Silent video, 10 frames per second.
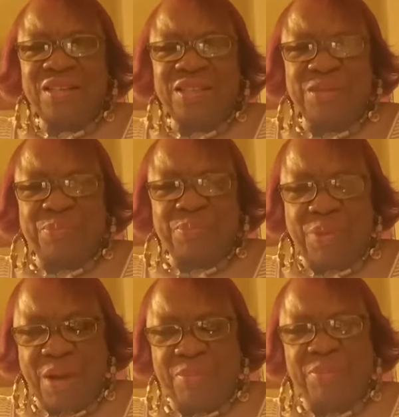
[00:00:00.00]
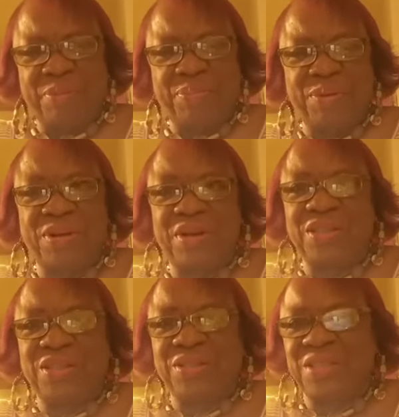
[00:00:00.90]
to probably put
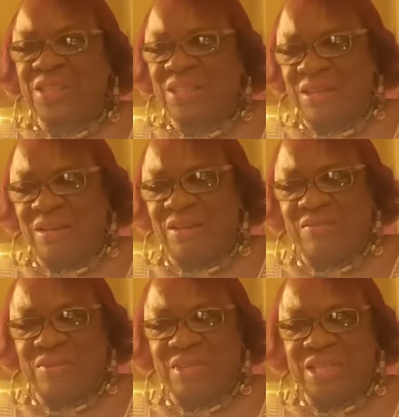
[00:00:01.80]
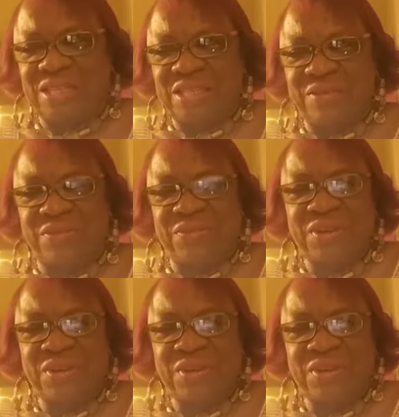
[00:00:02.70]
onto this list of